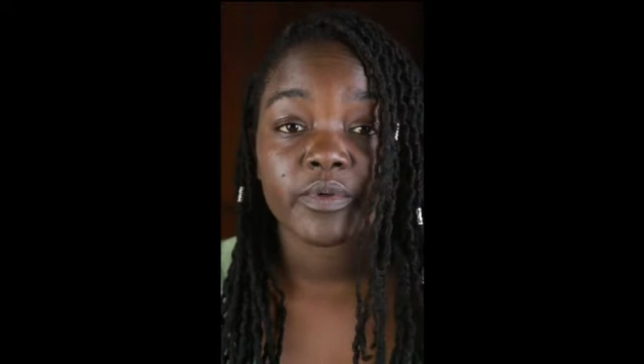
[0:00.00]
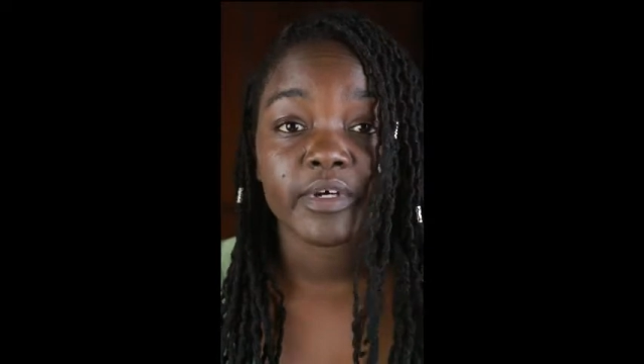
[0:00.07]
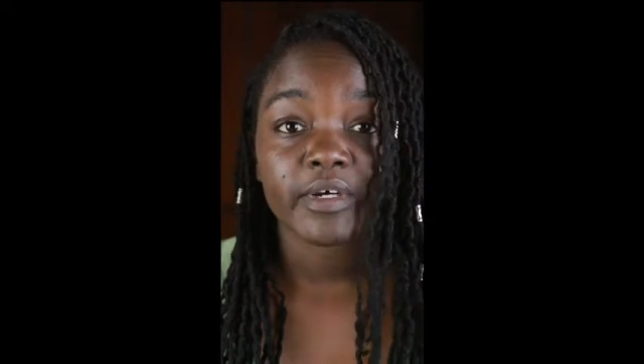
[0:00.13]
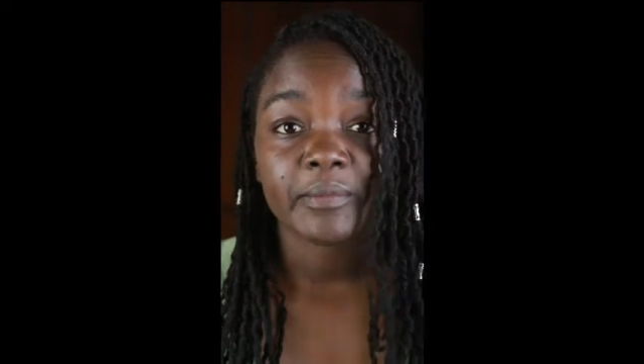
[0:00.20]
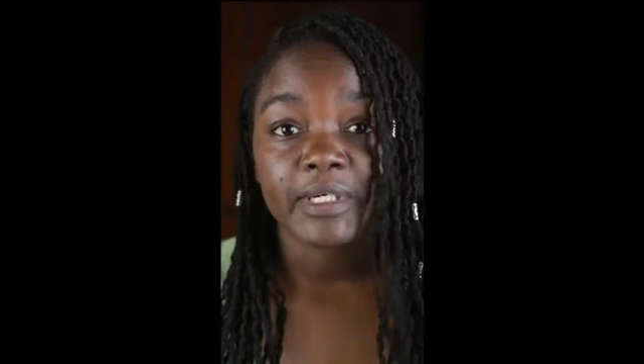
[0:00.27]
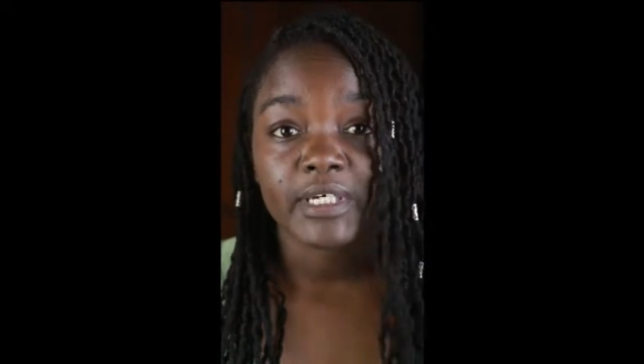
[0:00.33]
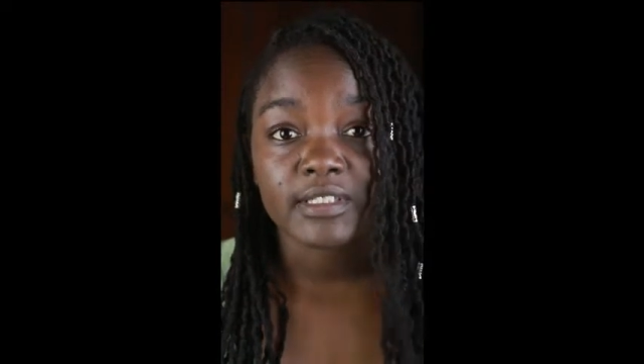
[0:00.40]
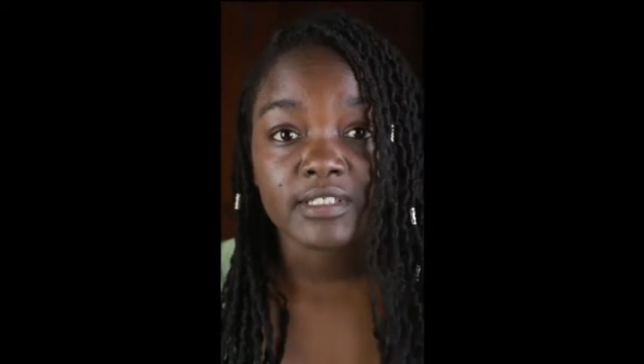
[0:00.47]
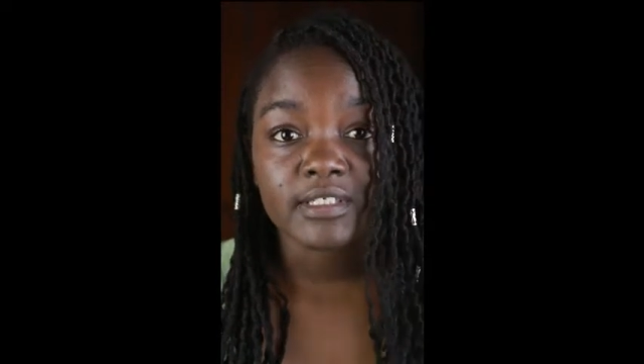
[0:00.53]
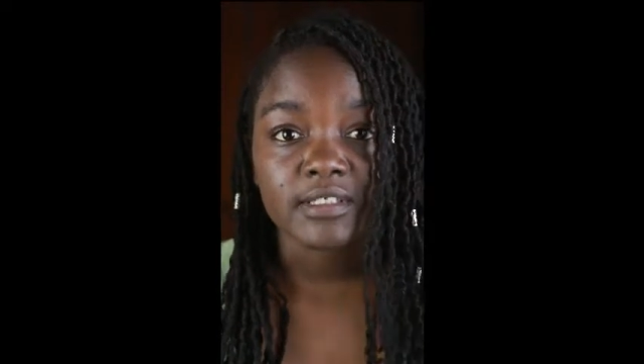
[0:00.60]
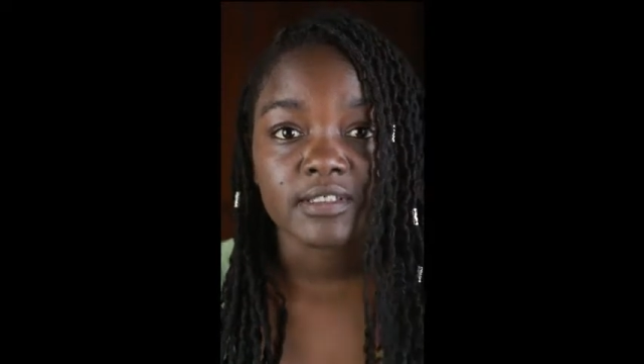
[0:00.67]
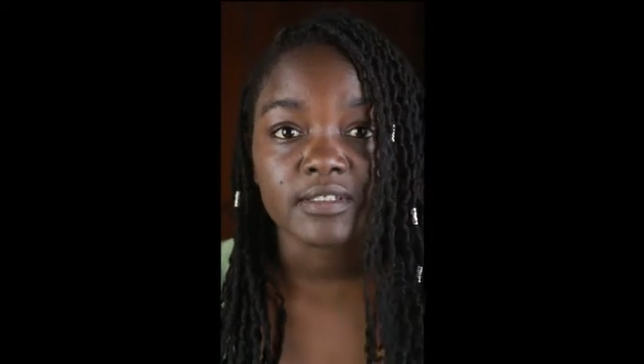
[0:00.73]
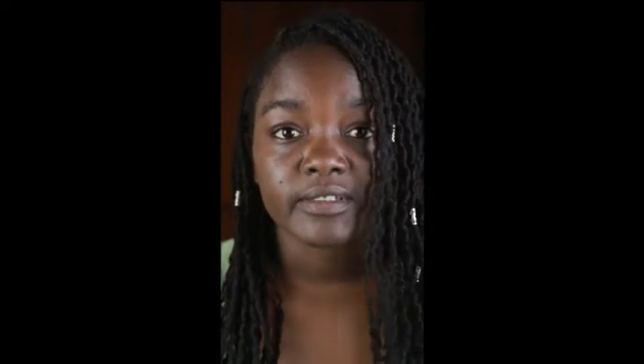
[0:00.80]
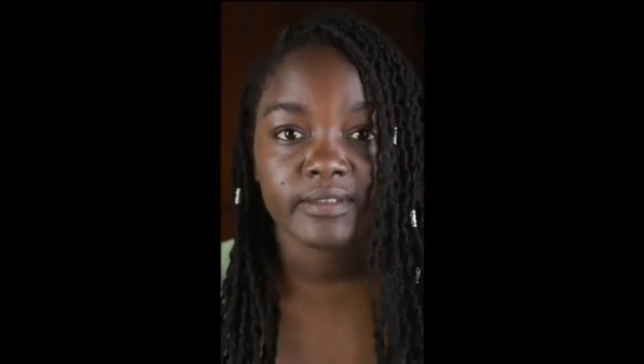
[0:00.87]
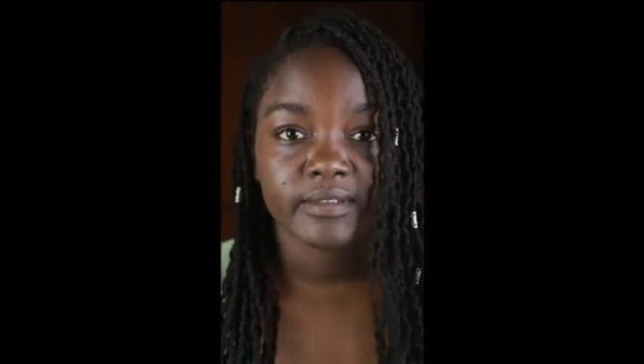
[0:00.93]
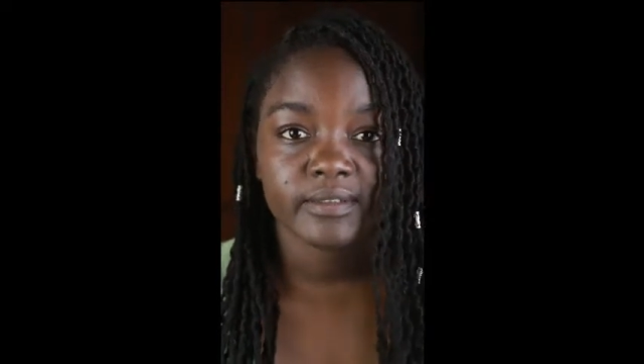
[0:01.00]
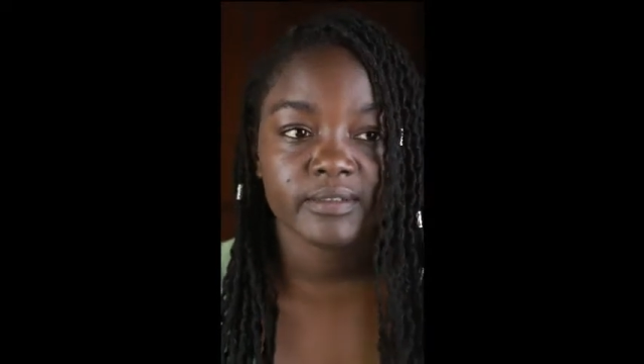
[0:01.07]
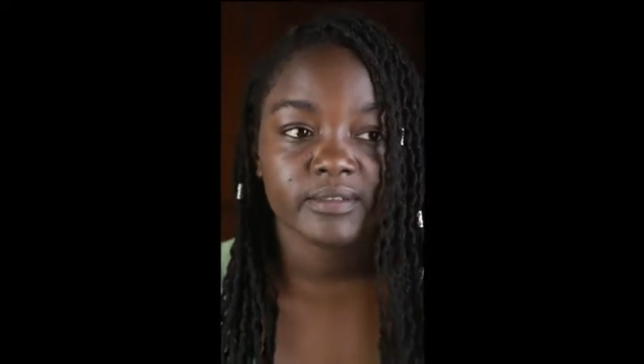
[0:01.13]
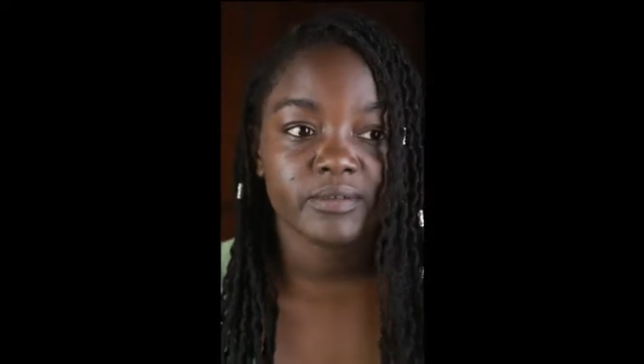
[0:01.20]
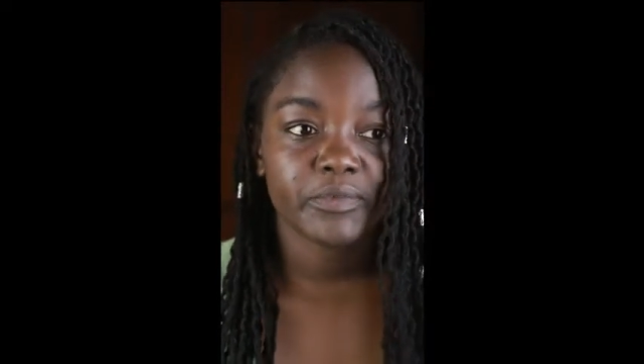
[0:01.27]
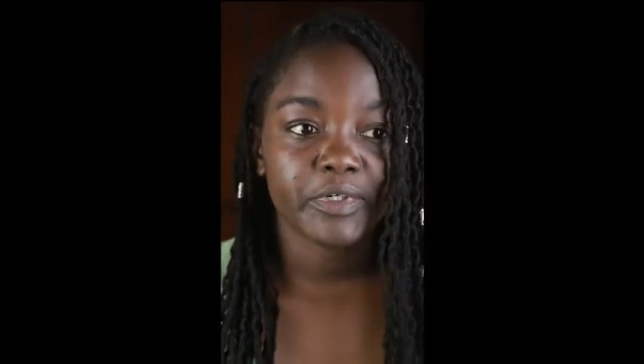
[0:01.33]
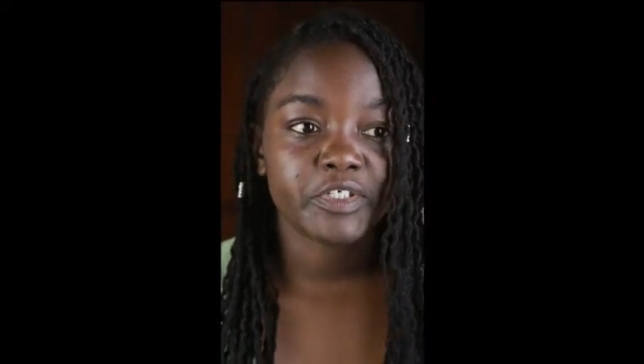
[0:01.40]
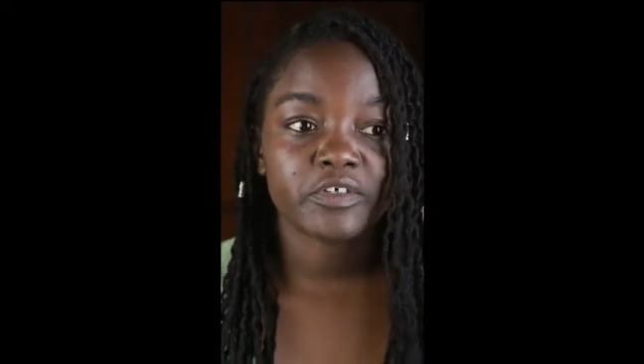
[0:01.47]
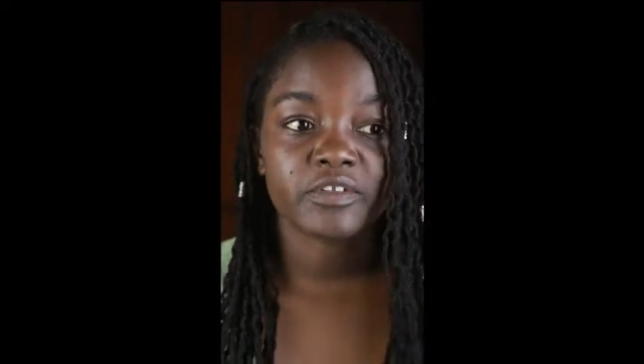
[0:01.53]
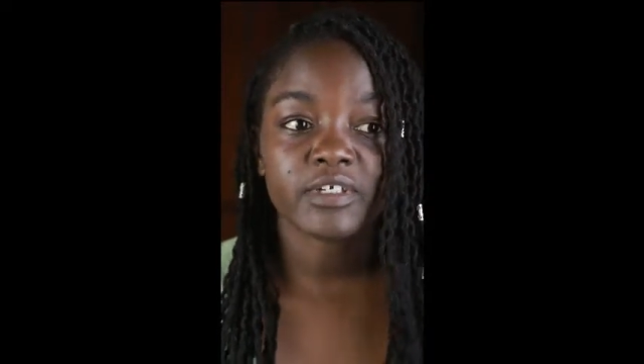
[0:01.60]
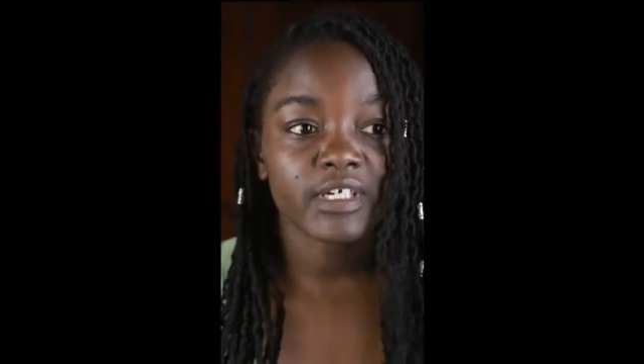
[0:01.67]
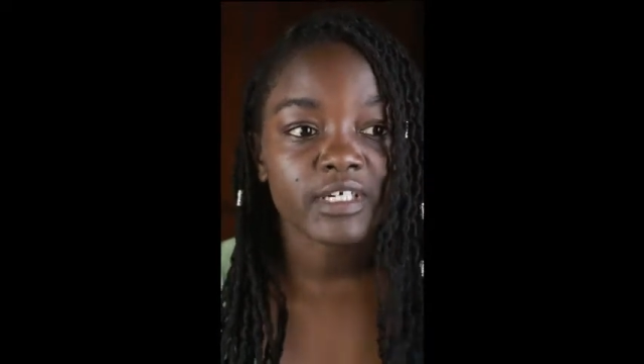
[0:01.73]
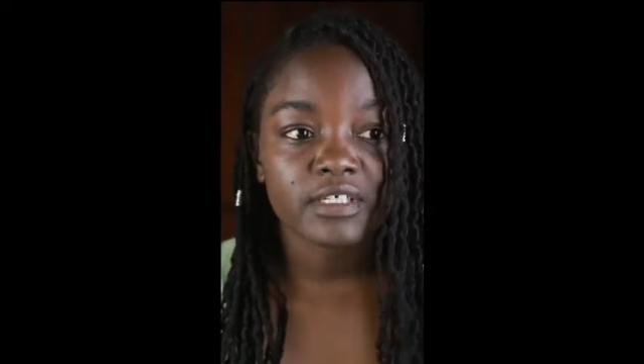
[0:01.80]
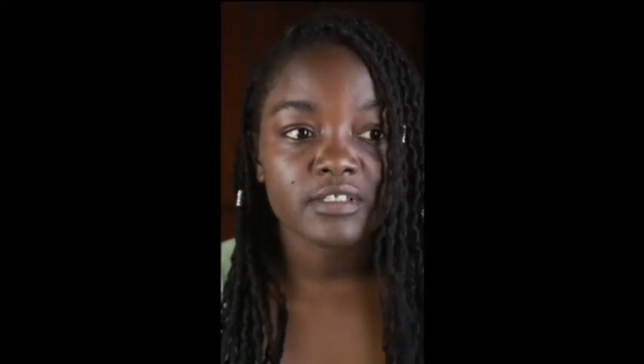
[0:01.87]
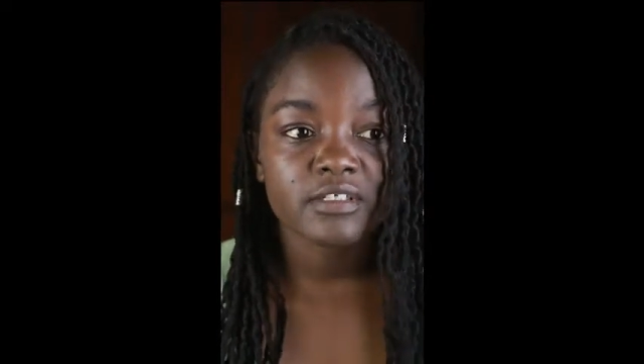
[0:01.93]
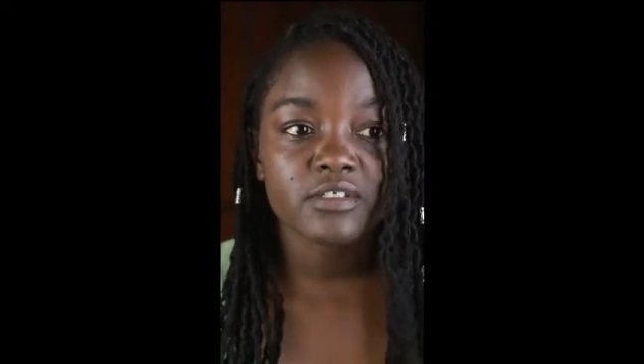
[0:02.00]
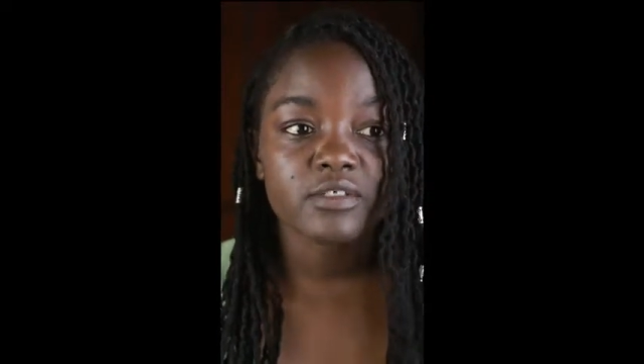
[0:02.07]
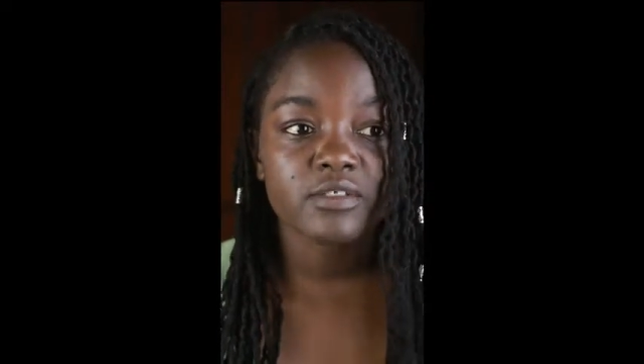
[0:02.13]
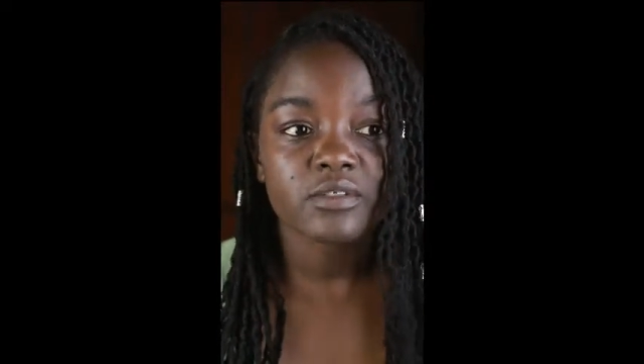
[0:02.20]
I can make tea. Waiting on the kids